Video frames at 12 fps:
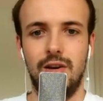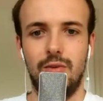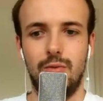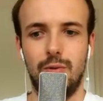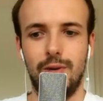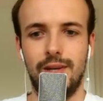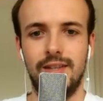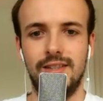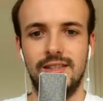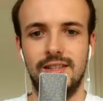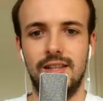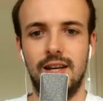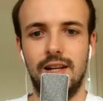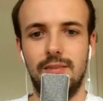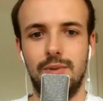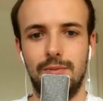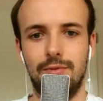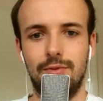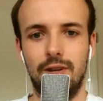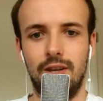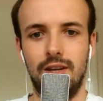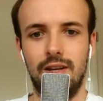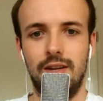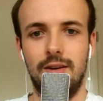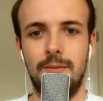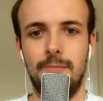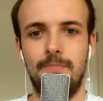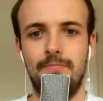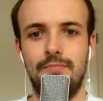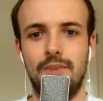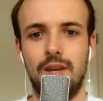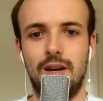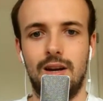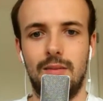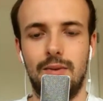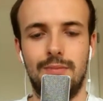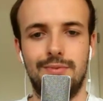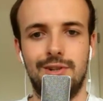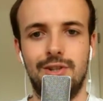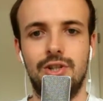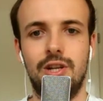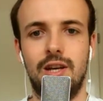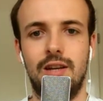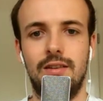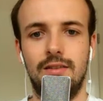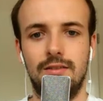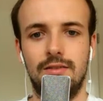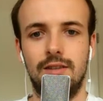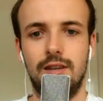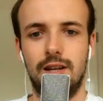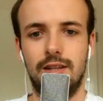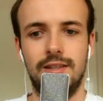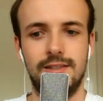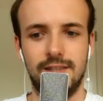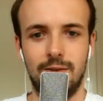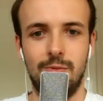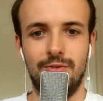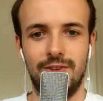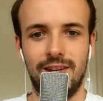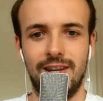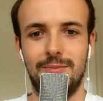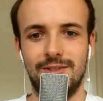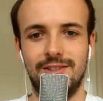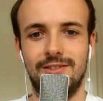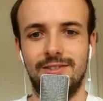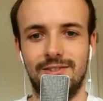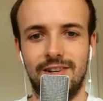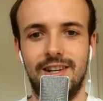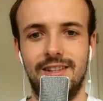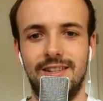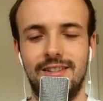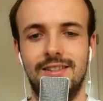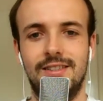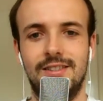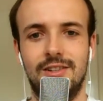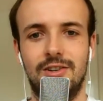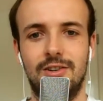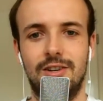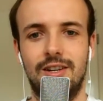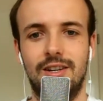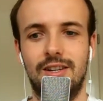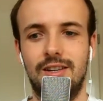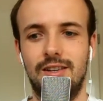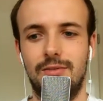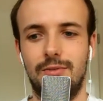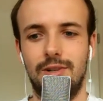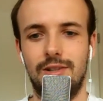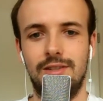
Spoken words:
when we can see that people really appreciate at least some of the episodes, right? So wanted to